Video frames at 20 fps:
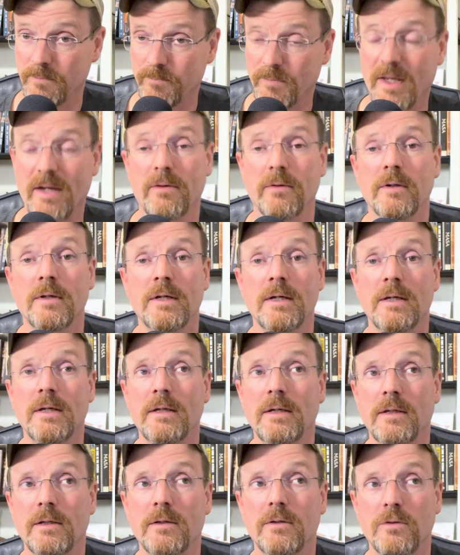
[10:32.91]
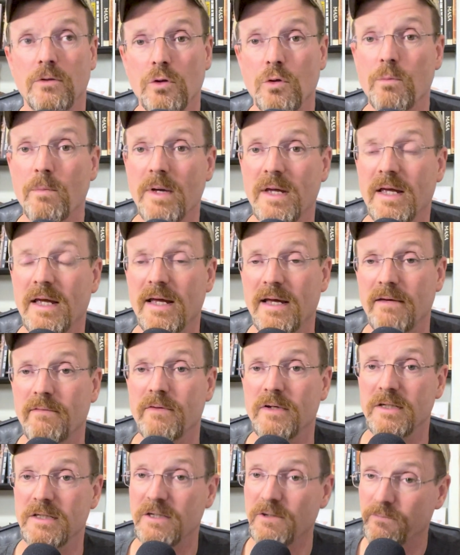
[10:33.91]
Now, you may have
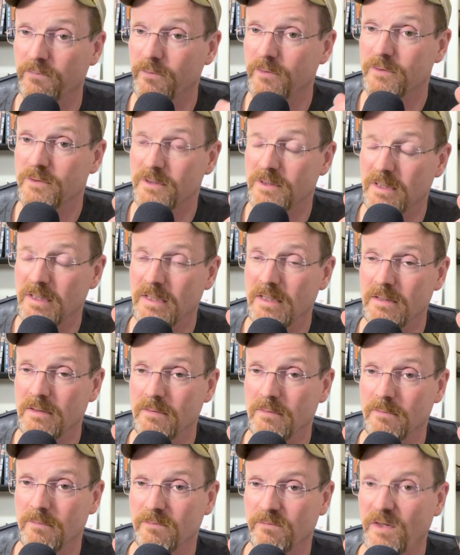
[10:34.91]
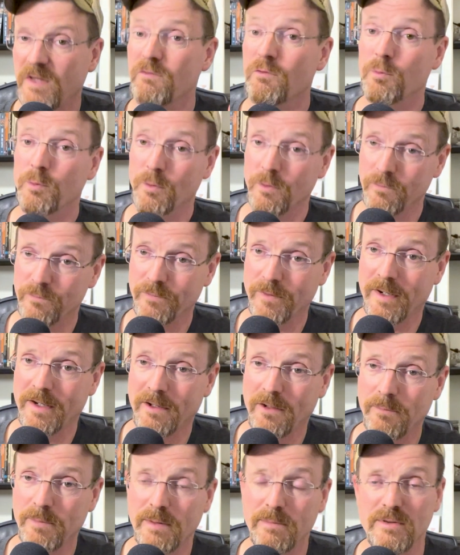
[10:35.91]
a difference in flavor
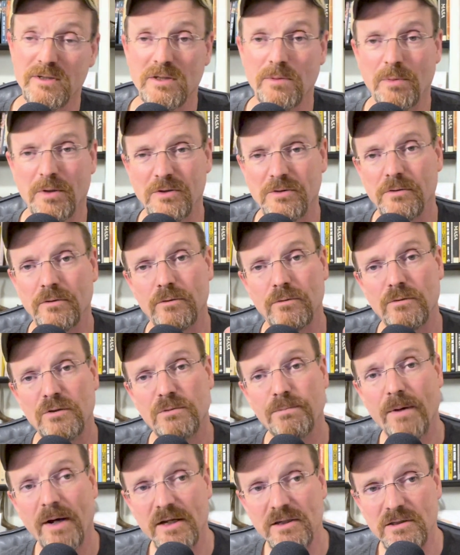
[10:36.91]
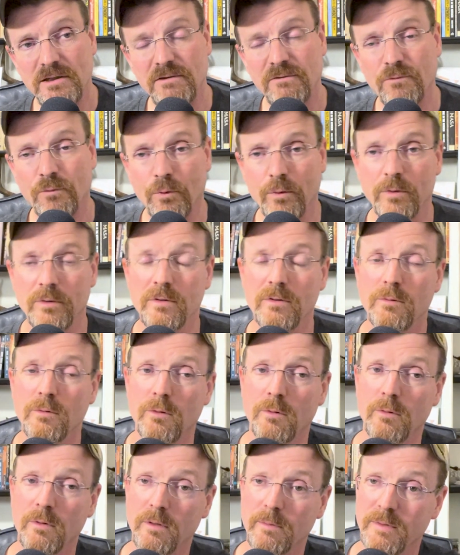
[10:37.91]
profile. Maybe something's a little too spicy for you,
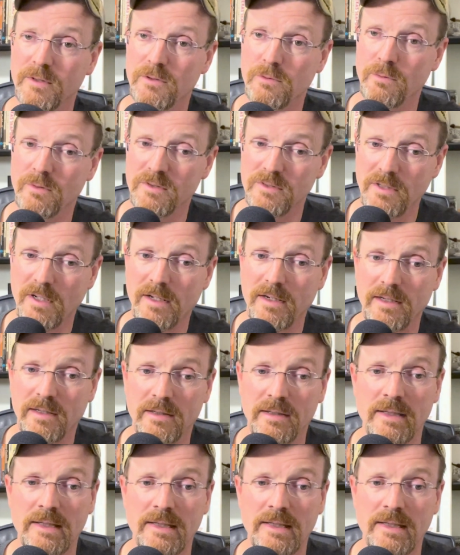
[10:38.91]
a little bit too exotic,